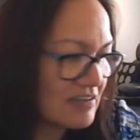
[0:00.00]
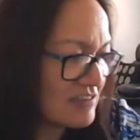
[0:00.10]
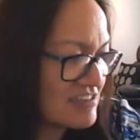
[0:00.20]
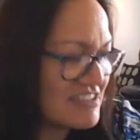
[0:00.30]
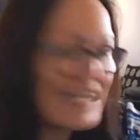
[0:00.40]

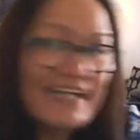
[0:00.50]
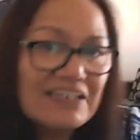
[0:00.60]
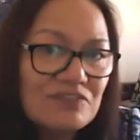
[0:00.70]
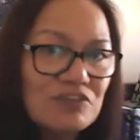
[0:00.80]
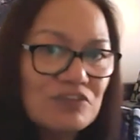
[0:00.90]

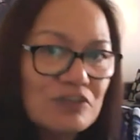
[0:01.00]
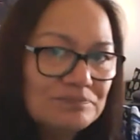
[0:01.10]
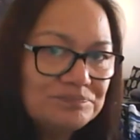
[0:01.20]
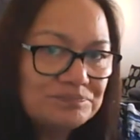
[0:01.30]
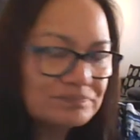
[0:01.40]
starting
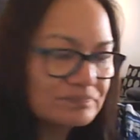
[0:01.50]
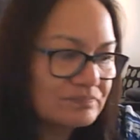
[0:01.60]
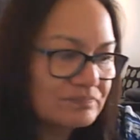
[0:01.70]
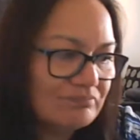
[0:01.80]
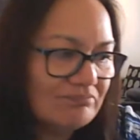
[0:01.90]
from
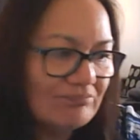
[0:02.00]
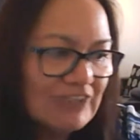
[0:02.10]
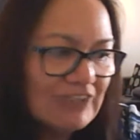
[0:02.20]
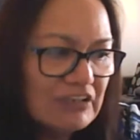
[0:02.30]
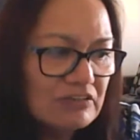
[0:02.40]

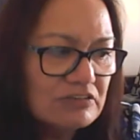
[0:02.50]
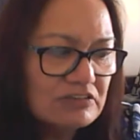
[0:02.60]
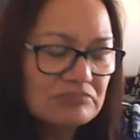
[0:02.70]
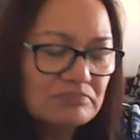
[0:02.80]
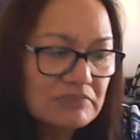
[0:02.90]

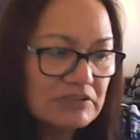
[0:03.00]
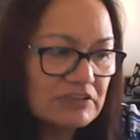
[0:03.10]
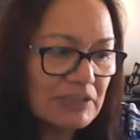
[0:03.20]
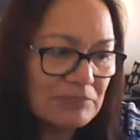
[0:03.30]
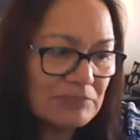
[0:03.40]
a
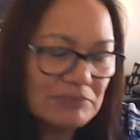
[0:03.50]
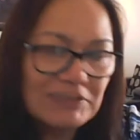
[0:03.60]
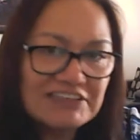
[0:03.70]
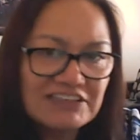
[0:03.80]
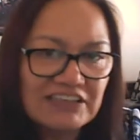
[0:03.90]
couple of
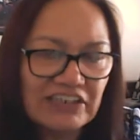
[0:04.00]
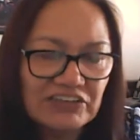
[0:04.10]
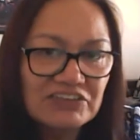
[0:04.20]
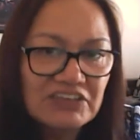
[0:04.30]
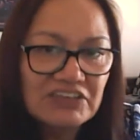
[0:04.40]
months
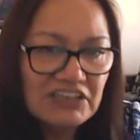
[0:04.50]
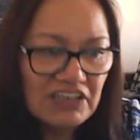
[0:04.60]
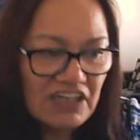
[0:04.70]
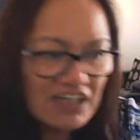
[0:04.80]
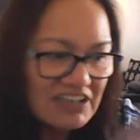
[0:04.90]
ago,
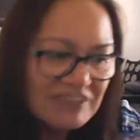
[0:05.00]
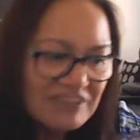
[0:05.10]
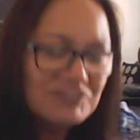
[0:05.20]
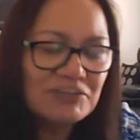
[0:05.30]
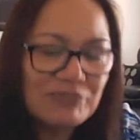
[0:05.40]
I have to
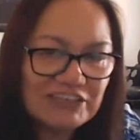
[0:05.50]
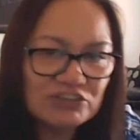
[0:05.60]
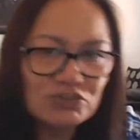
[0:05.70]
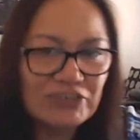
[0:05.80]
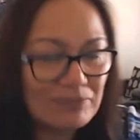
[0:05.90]
make sure
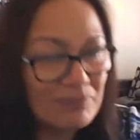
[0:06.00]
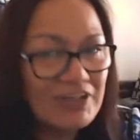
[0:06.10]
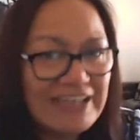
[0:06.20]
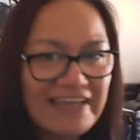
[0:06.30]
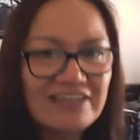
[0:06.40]
that my
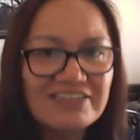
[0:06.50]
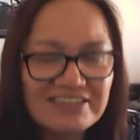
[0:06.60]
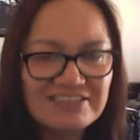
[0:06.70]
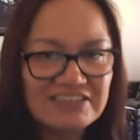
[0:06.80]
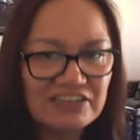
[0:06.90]
house is
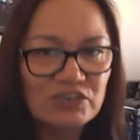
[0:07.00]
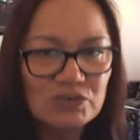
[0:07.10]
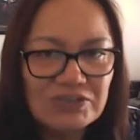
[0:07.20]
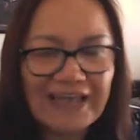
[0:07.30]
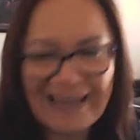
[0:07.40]
in good
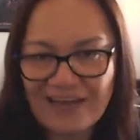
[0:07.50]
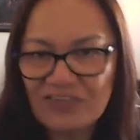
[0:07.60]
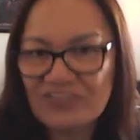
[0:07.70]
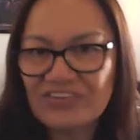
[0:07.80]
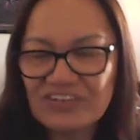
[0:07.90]
health
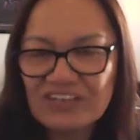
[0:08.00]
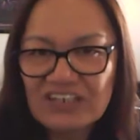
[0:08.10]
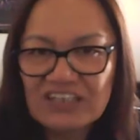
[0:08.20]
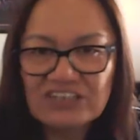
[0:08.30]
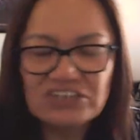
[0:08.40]

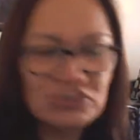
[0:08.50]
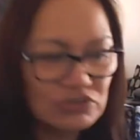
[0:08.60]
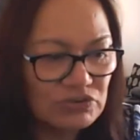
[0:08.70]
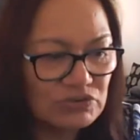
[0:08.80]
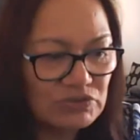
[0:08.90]

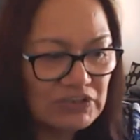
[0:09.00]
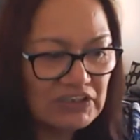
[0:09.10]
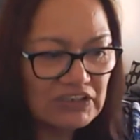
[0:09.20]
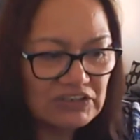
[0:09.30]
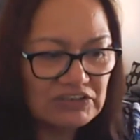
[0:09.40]
to
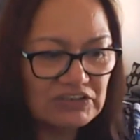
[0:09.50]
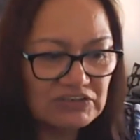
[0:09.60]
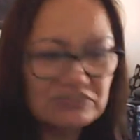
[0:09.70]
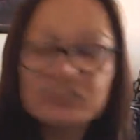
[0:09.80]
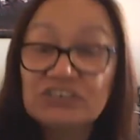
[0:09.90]

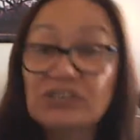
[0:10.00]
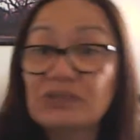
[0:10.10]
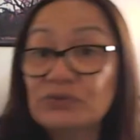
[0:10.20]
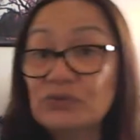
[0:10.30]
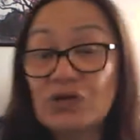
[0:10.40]
go
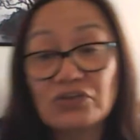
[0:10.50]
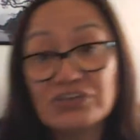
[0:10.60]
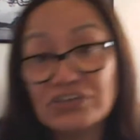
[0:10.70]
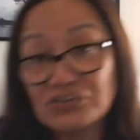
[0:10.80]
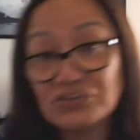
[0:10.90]
on the
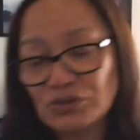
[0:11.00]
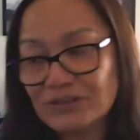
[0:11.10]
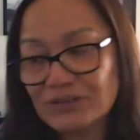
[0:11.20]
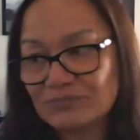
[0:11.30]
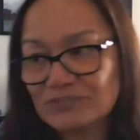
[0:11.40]
trip,
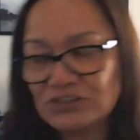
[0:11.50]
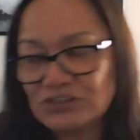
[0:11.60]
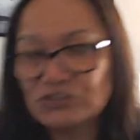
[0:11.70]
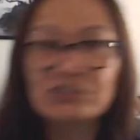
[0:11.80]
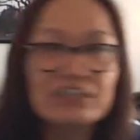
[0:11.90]

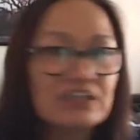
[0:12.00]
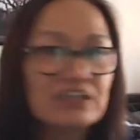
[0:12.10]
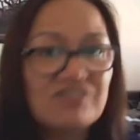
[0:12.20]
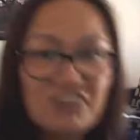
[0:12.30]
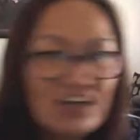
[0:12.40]
to
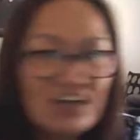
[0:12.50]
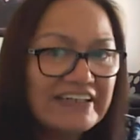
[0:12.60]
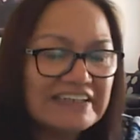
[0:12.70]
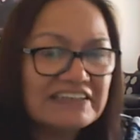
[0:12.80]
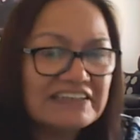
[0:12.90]
fly.
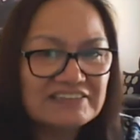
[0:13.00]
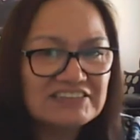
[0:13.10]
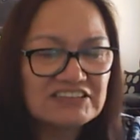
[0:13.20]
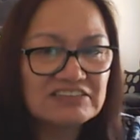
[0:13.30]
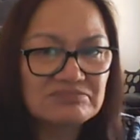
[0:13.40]

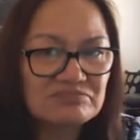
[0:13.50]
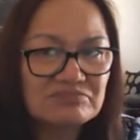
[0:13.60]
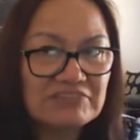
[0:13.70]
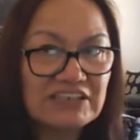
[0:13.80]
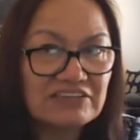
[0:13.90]

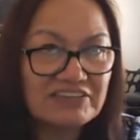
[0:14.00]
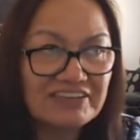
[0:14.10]
And I think